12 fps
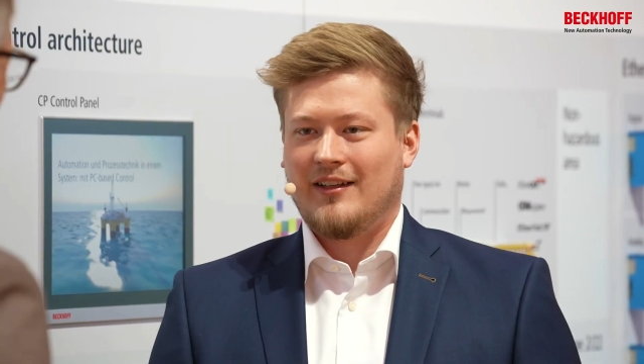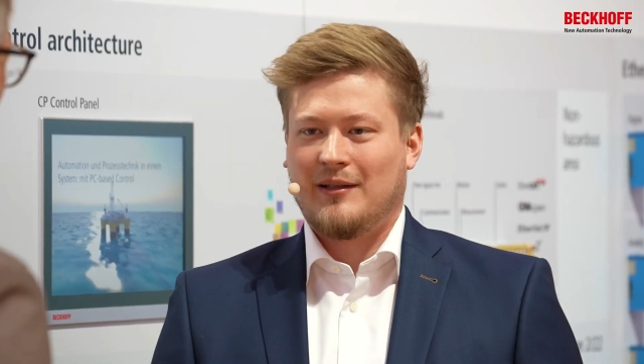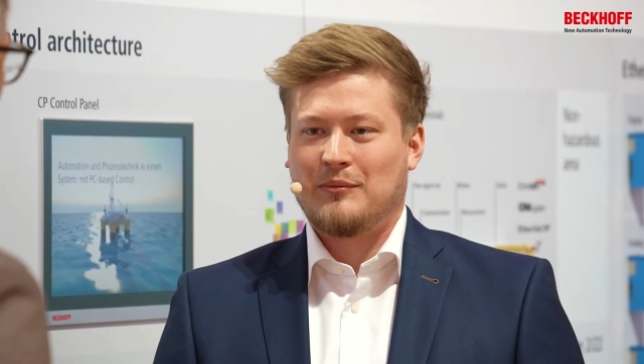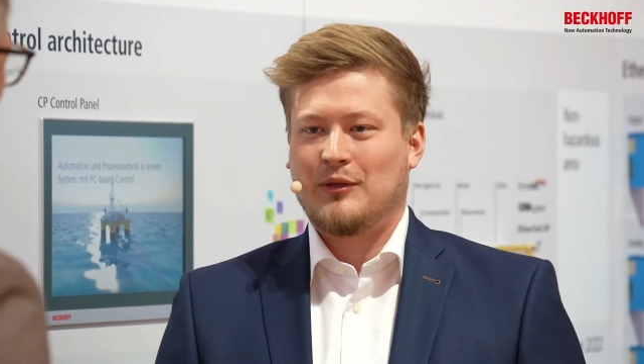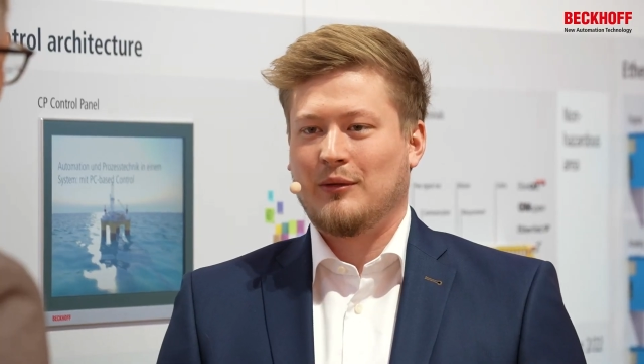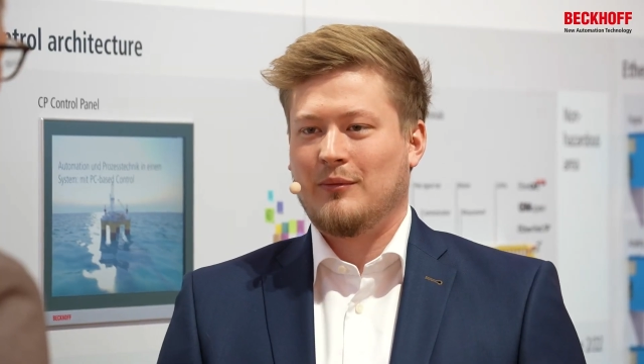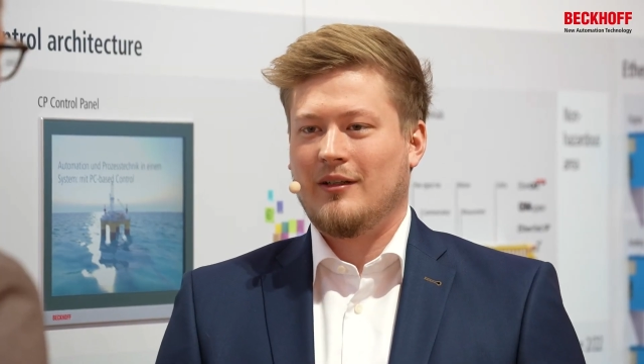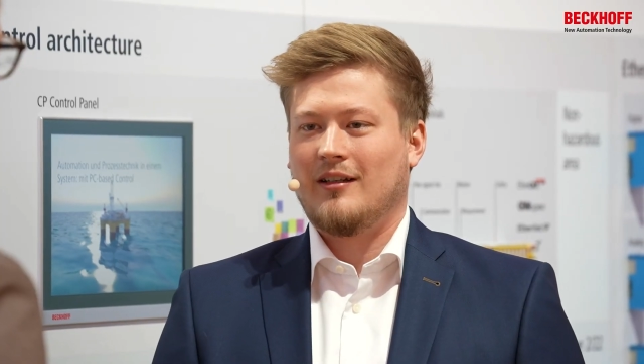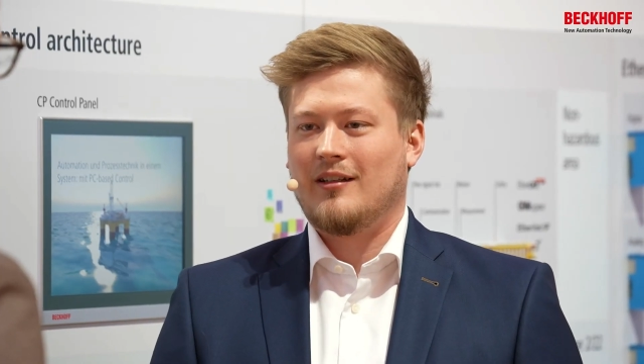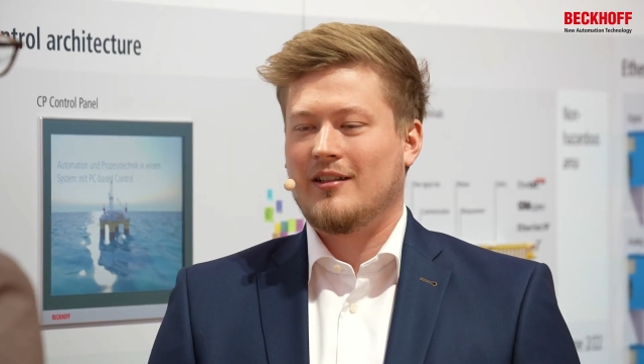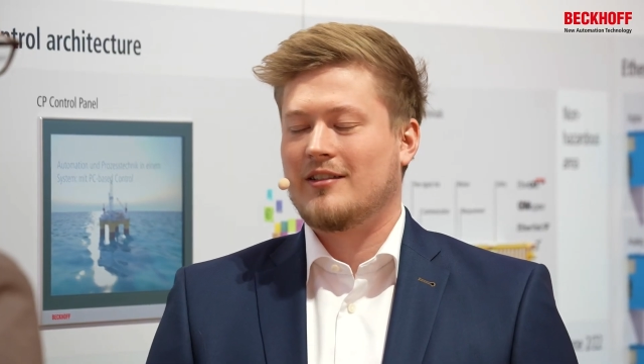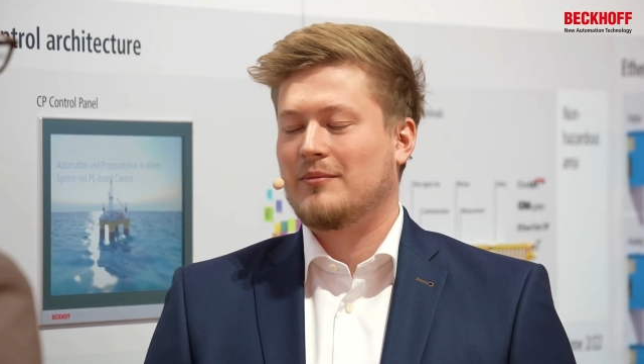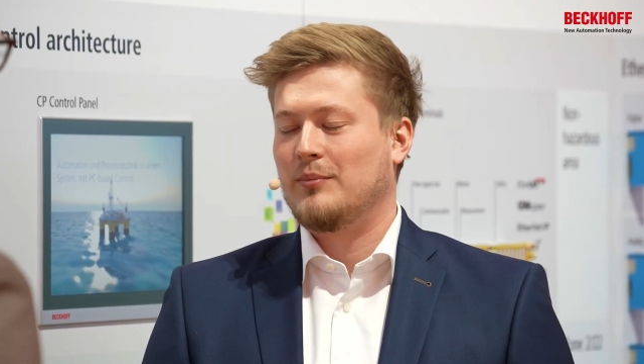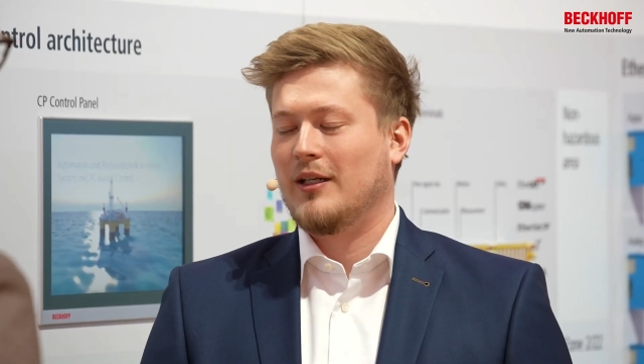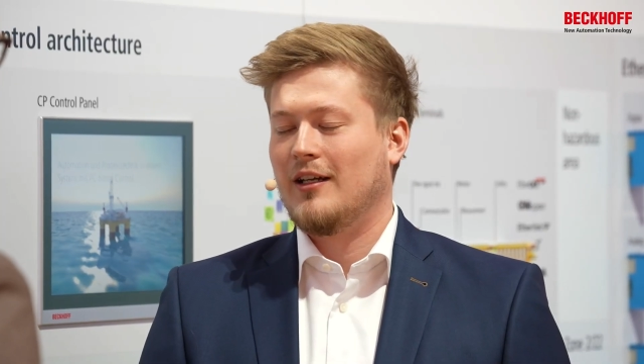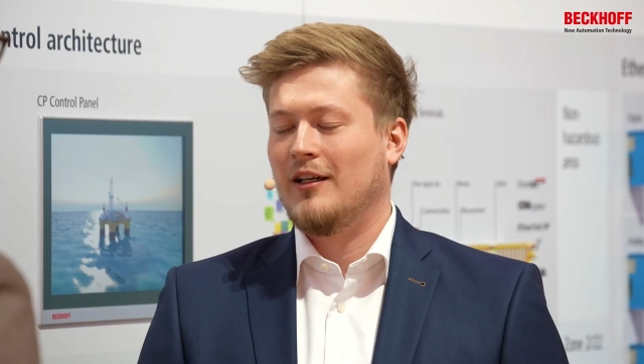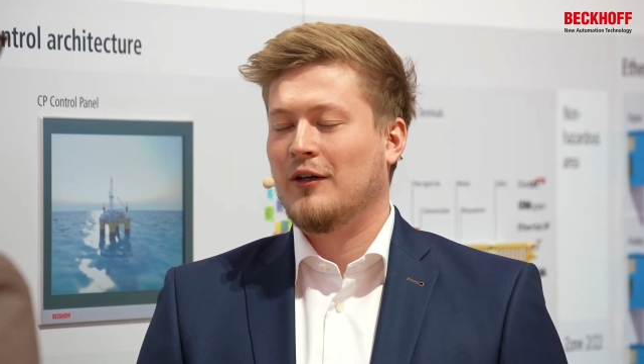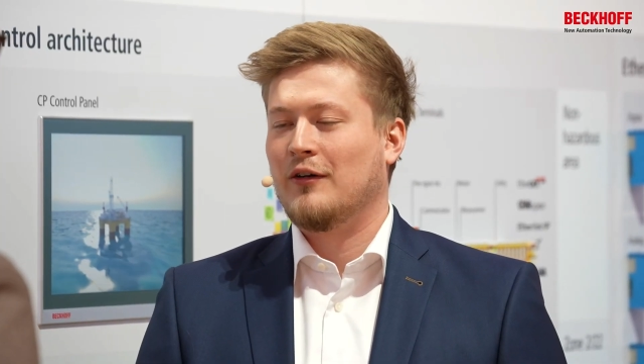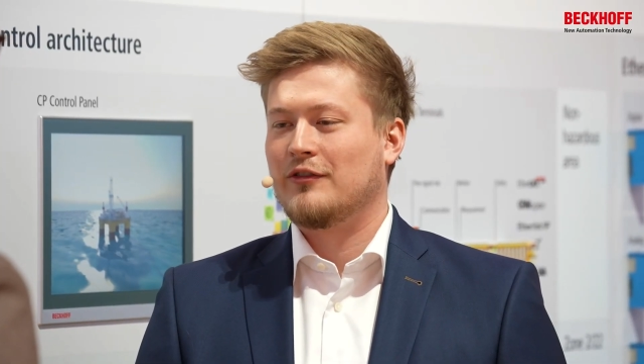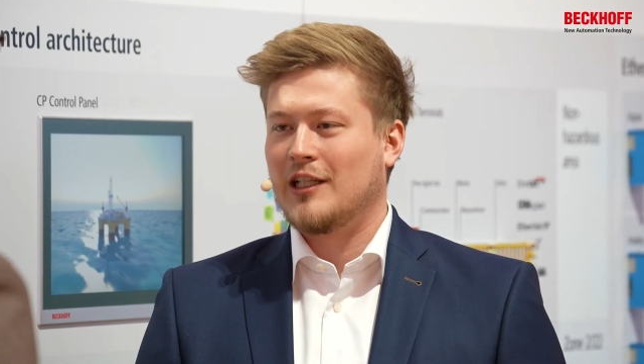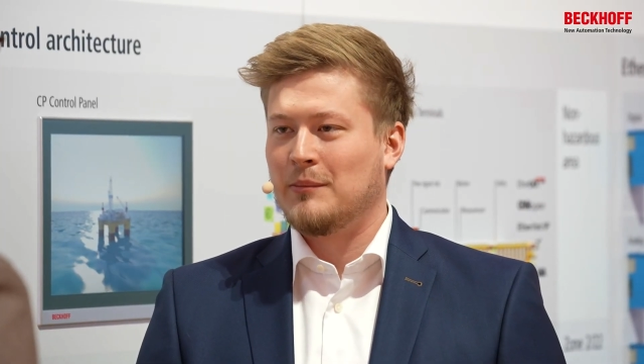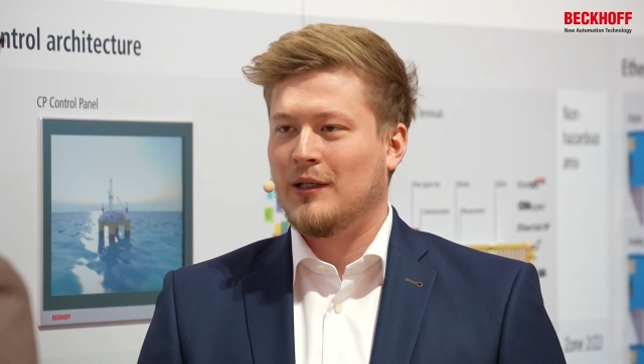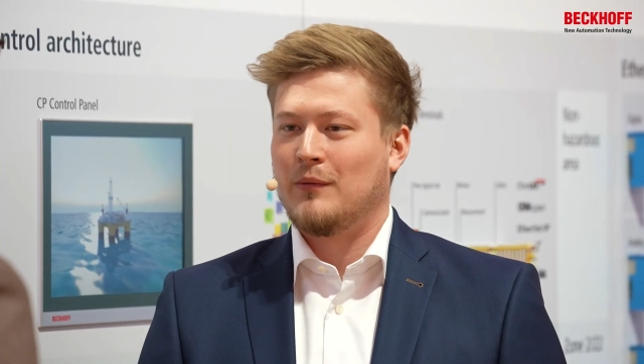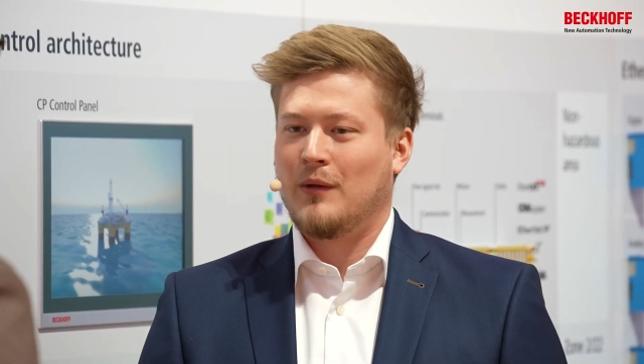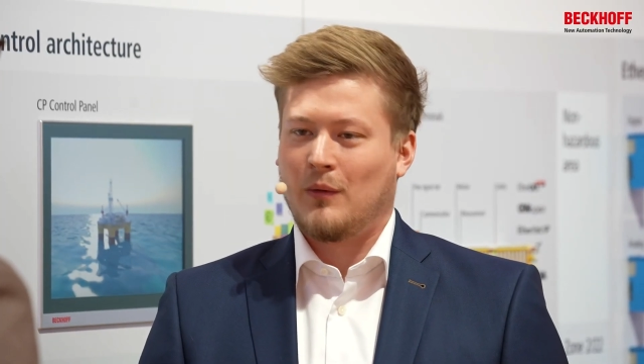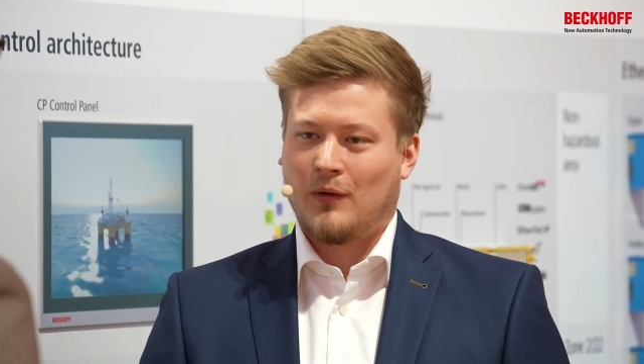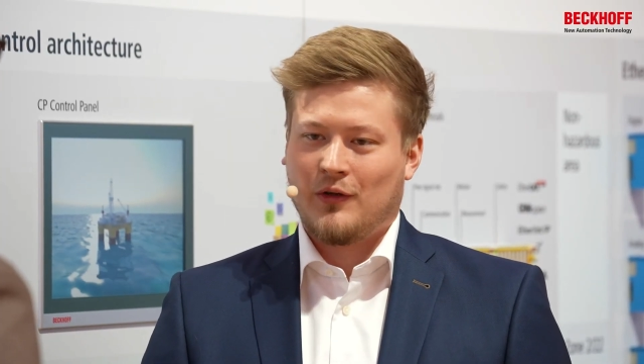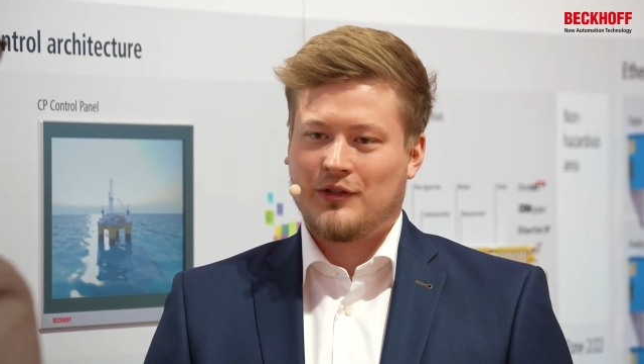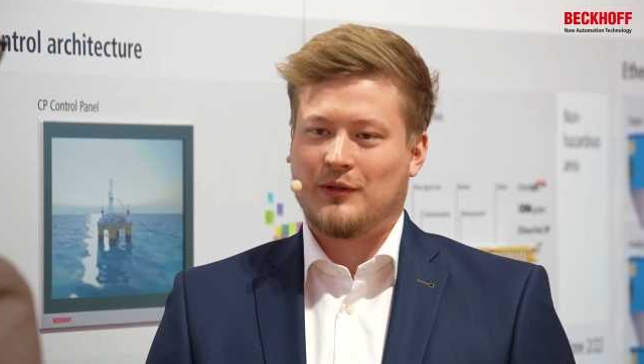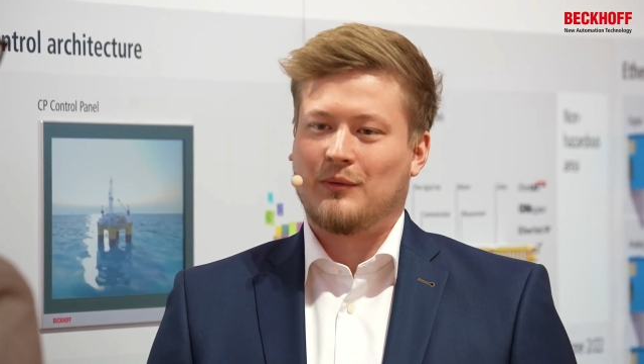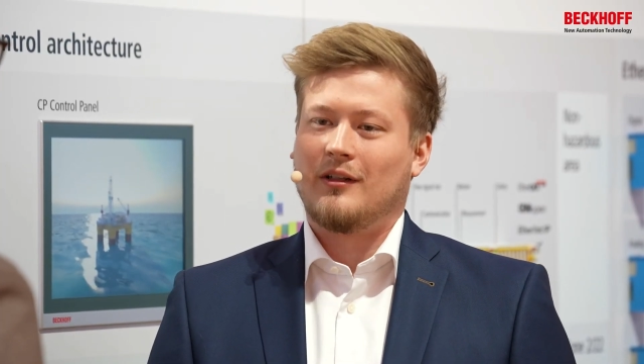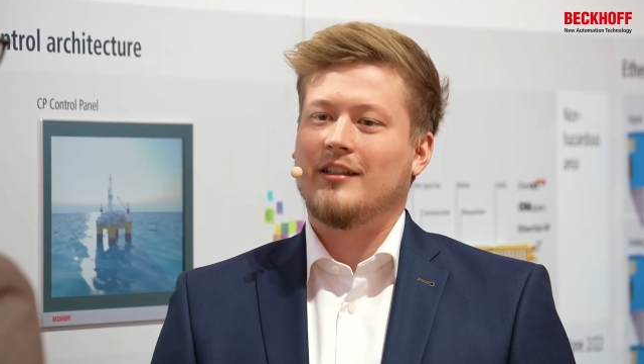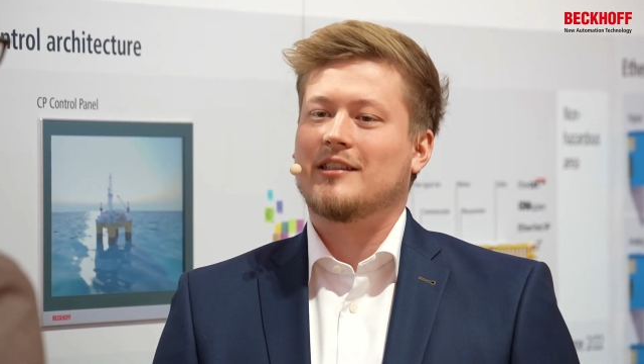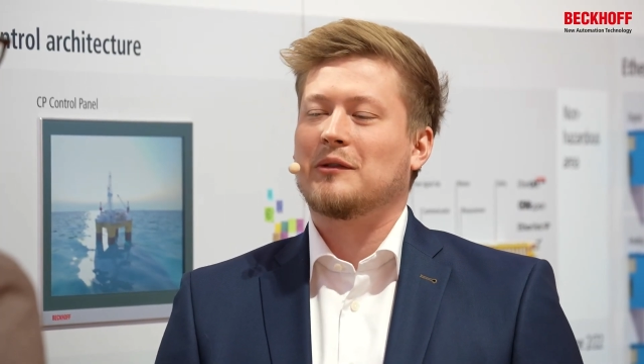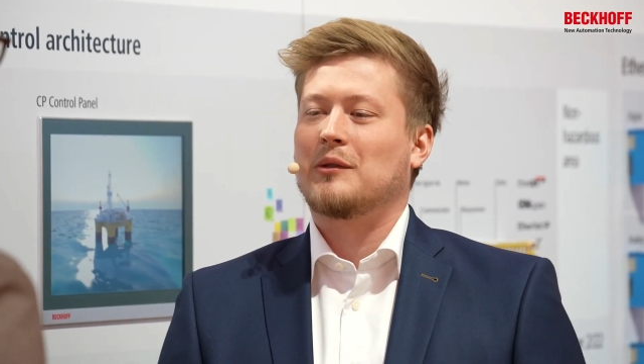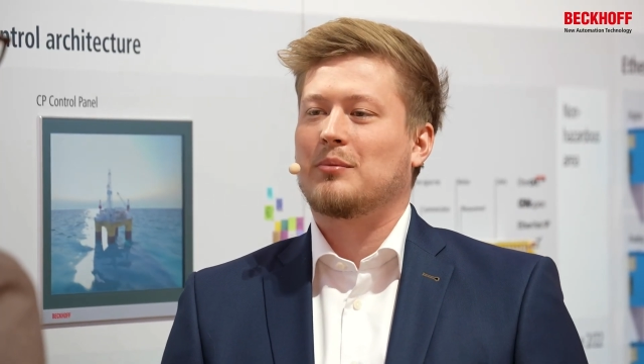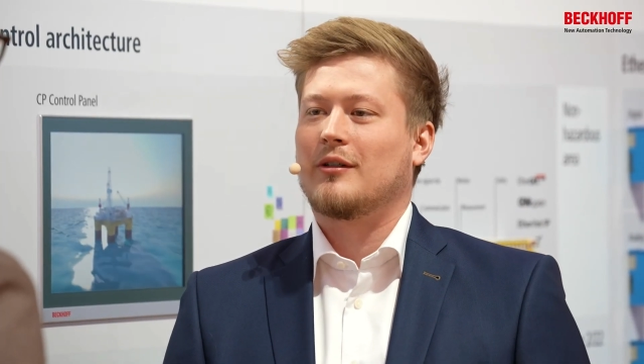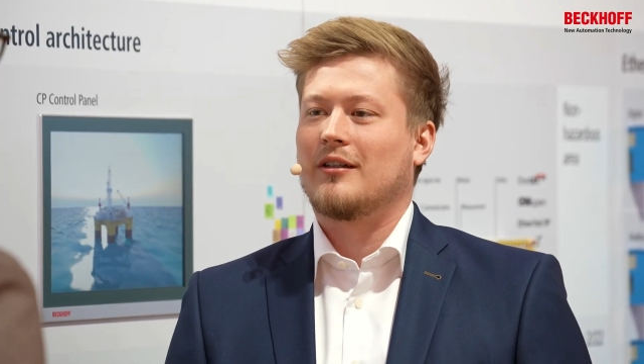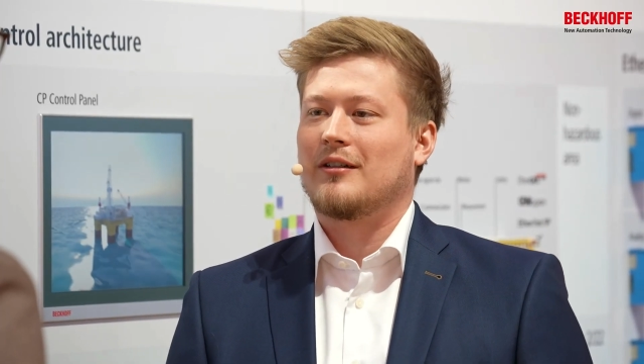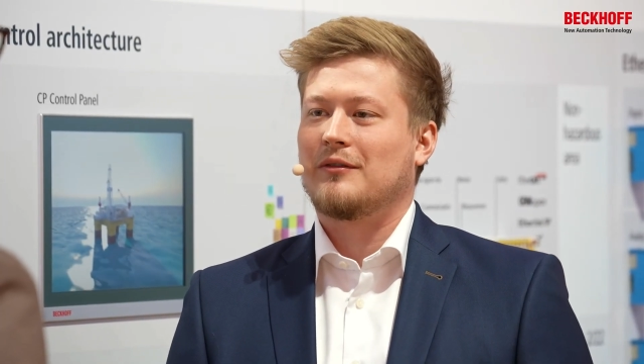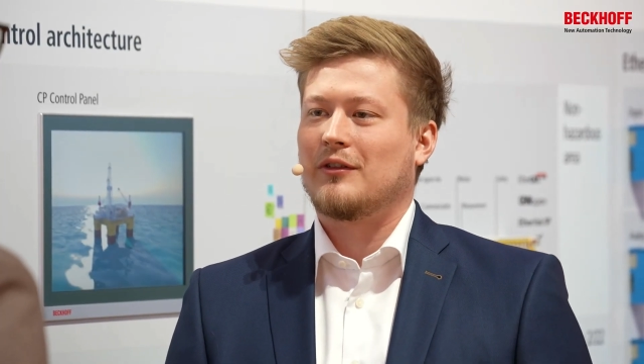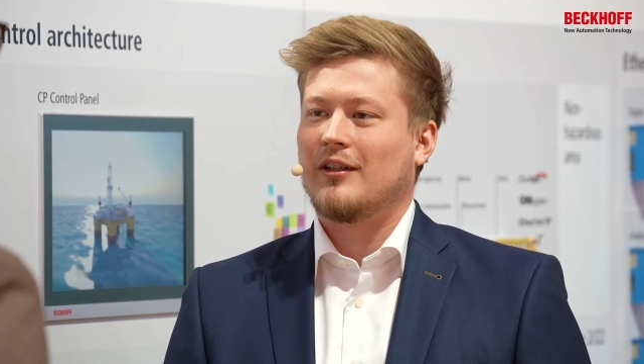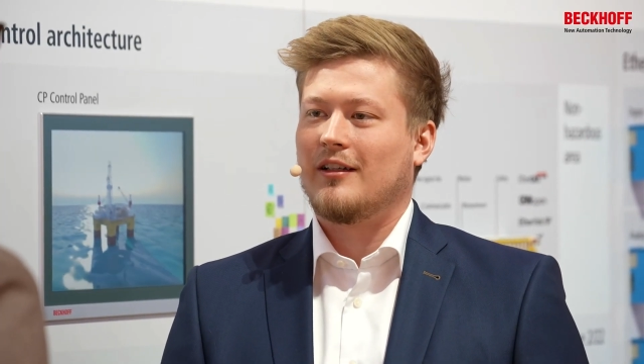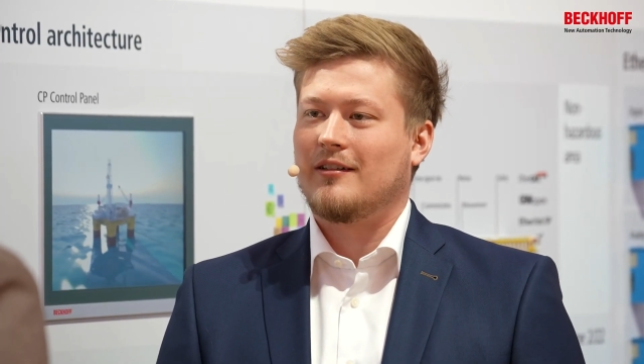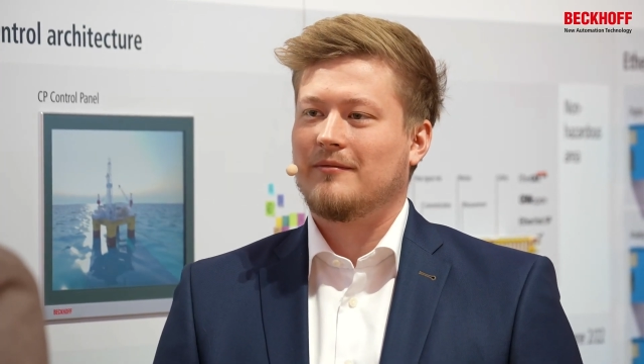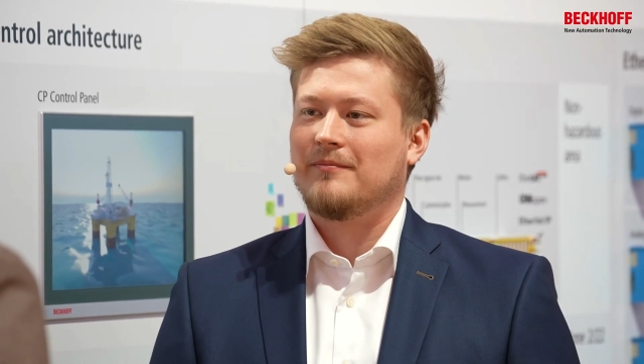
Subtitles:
then probably at the beginning of summer, we will also release our product for that.